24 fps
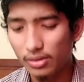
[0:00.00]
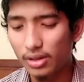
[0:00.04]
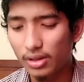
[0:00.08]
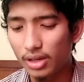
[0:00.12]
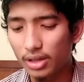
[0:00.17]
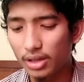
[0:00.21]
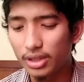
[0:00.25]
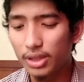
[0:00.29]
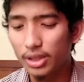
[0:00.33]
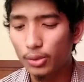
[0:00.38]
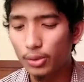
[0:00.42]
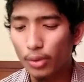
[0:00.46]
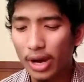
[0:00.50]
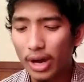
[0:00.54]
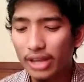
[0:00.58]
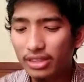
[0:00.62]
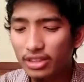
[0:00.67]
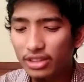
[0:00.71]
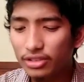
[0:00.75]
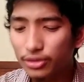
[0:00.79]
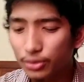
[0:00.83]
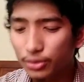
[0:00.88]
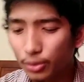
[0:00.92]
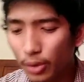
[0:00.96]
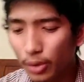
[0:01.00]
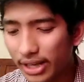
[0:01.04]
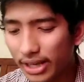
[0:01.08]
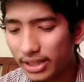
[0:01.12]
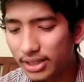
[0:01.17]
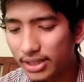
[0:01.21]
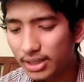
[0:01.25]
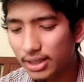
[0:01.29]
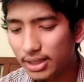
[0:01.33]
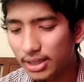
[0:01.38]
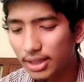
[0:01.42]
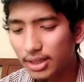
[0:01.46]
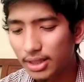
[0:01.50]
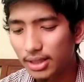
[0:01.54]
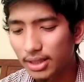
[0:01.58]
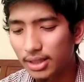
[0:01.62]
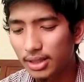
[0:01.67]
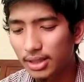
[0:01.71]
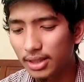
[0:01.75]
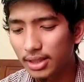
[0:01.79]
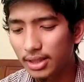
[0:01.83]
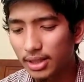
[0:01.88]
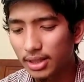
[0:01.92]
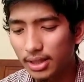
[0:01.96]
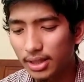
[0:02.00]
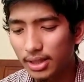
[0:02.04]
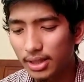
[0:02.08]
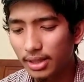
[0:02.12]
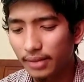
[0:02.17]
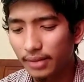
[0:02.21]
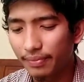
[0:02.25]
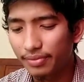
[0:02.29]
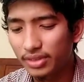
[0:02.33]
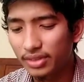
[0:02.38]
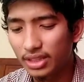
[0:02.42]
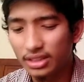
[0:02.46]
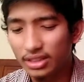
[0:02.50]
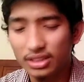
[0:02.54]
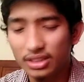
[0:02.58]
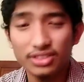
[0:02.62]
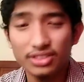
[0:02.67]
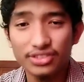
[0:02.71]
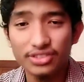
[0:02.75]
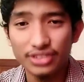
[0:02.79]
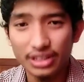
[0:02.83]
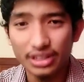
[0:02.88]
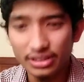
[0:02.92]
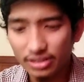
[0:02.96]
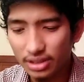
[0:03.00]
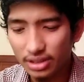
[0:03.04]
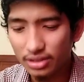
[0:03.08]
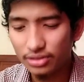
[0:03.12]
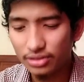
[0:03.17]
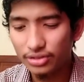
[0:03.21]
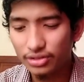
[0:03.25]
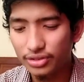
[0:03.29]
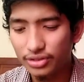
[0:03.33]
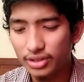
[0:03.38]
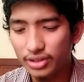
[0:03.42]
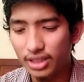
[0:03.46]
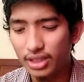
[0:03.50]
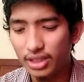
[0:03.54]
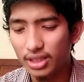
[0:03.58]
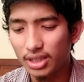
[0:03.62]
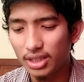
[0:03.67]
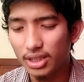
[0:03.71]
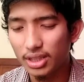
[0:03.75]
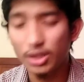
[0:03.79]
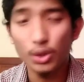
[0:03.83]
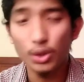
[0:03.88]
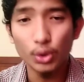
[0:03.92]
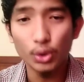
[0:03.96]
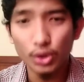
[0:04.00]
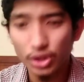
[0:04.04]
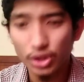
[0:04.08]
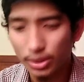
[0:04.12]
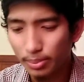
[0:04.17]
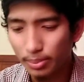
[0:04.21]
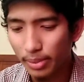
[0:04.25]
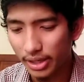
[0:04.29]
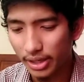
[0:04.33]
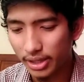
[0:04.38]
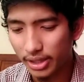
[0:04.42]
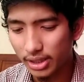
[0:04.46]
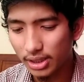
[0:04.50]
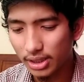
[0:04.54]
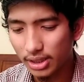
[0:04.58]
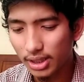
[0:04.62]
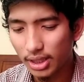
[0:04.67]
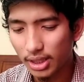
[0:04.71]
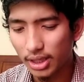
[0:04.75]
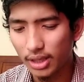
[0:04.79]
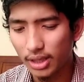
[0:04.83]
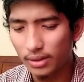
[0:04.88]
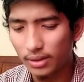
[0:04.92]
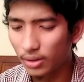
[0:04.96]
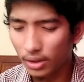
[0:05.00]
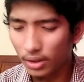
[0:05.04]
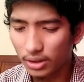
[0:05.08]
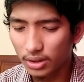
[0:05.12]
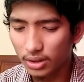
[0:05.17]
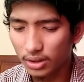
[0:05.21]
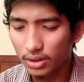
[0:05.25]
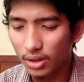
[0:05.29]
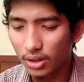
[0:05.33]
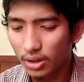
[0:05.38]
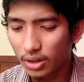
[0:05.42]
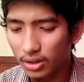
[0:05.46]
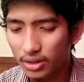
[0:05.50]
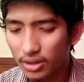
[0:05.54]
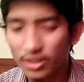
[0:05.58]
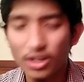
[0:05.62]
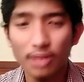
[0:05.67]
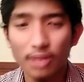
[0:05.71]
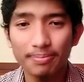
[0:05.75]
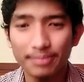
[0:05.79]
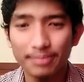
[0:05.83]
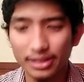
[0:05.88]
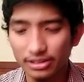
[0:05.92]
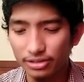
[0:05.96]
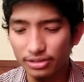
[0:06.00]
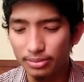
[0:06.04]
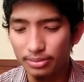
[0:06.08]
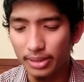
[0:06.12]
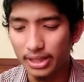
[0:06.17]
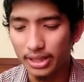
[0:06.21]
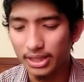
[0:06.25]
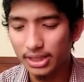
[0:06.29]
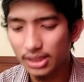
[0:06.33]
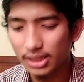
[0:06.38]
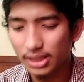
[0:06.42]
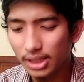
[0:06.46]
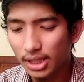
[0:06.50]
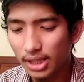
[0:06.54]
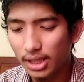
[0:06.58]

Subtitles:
The writers write the sentence in a good manner, in not in complex manner,